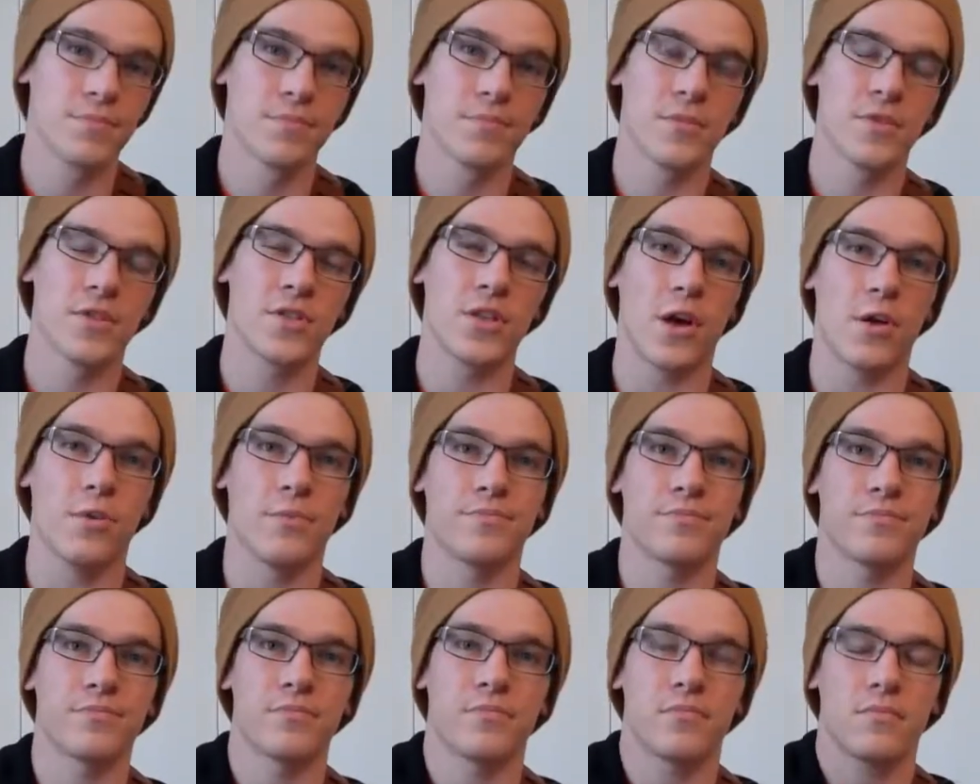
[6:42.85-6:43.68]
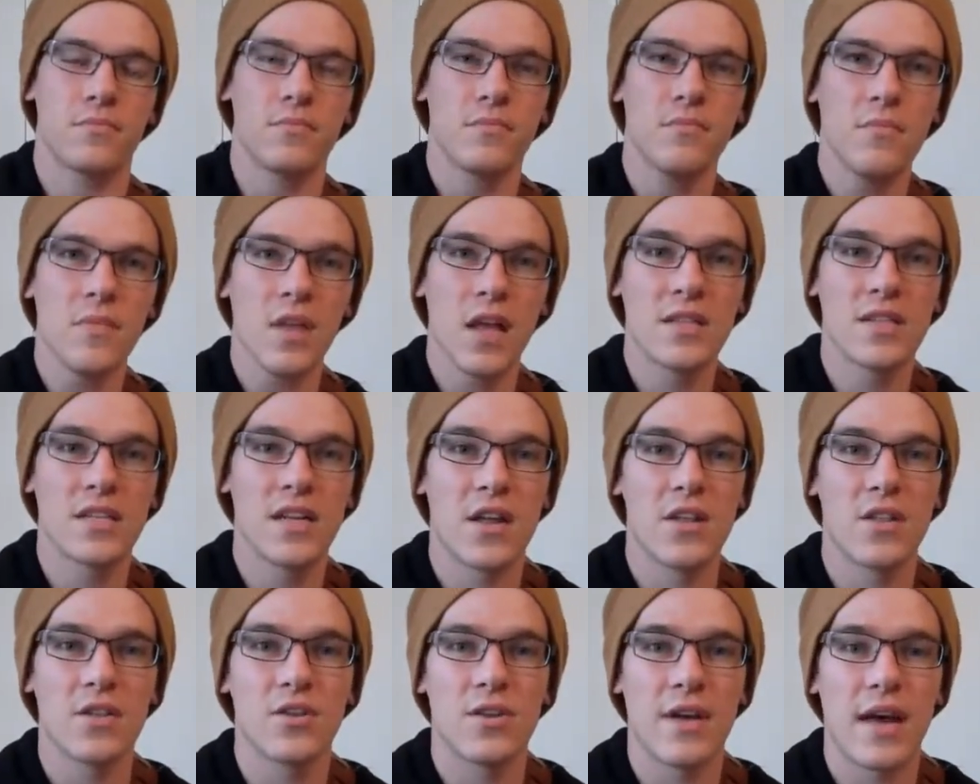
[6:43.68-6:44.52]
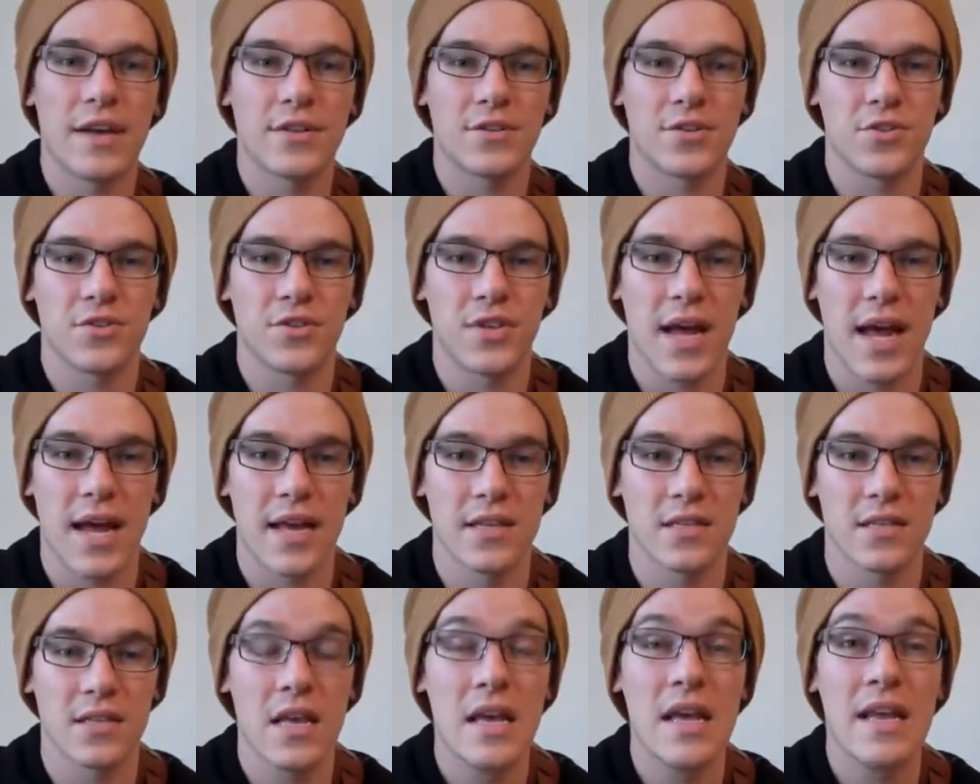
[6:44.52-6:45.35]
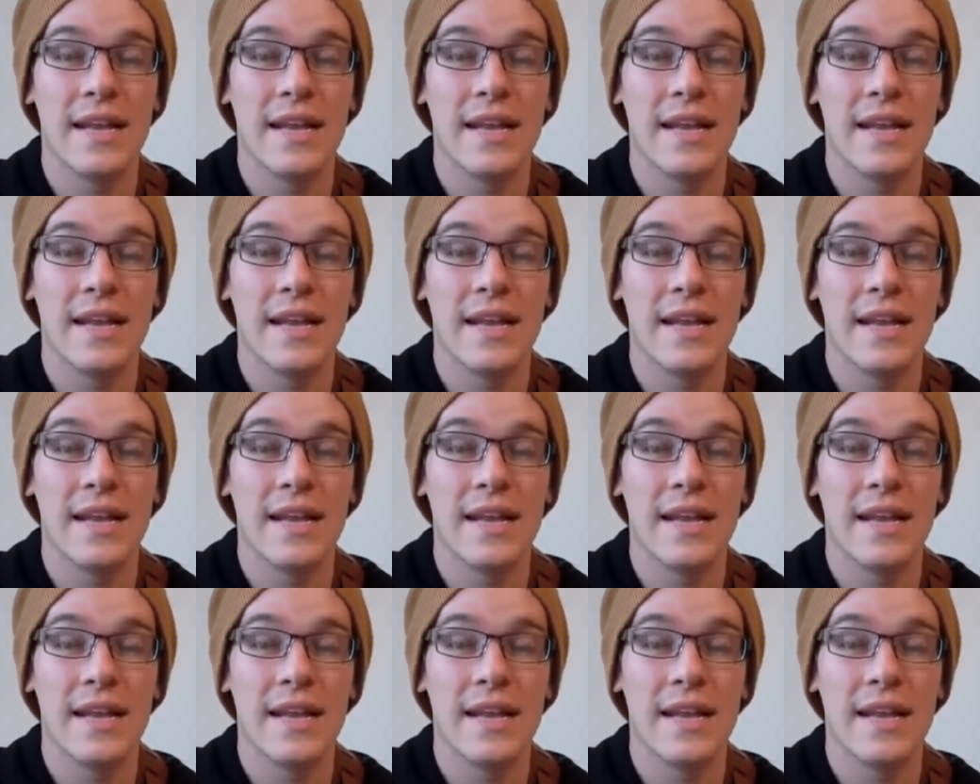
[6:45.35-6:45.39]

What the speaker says: So, it's another little exercise.